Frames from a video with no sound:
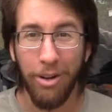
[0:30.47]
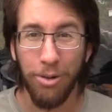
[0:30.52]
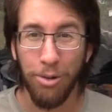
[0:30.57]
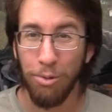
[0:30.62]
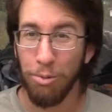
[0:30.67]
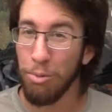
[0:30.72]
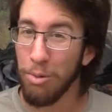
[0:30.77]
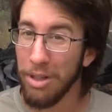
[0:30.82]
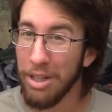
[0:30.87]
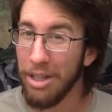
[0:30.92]
it
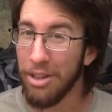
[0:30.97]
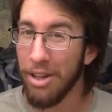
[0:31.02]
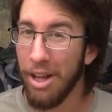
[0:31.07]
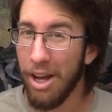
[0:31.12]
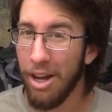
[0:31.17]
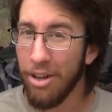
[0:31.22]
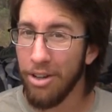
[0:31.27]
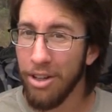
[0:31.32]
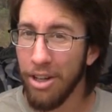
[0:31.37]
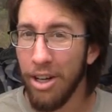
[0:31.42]
was really
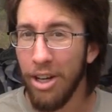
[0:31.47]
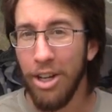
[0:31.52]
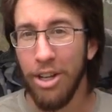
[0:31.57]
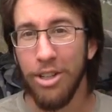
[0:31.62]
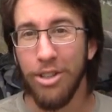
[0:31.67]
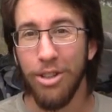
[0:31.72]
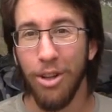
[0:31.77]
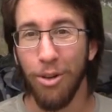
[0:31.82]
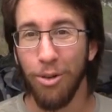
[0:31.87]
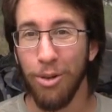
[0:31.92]
loud.
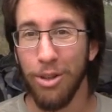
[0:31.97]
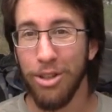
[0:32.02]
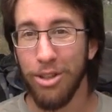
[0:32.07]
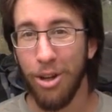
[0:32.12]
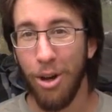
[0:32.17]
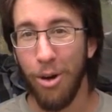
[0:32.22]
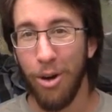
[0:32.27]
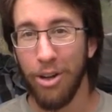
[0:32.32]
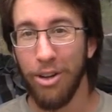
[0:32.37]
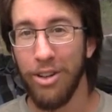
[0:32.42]
So let's
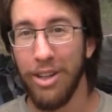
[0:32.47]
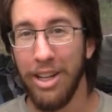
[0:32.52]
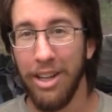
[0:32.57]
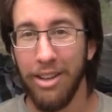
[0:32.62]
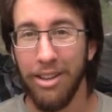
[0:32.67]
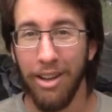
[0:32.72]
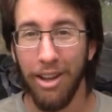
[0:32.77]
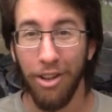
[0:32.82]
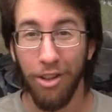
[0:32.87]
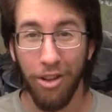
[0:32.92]
go
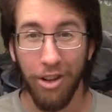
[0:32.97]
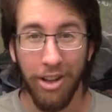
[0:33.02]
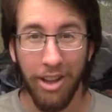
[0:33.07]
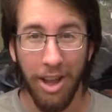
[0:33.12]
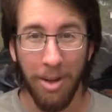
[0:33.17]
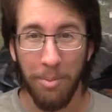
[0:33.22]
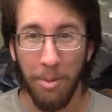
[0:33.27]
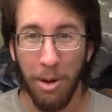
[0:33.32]
underneath and look at that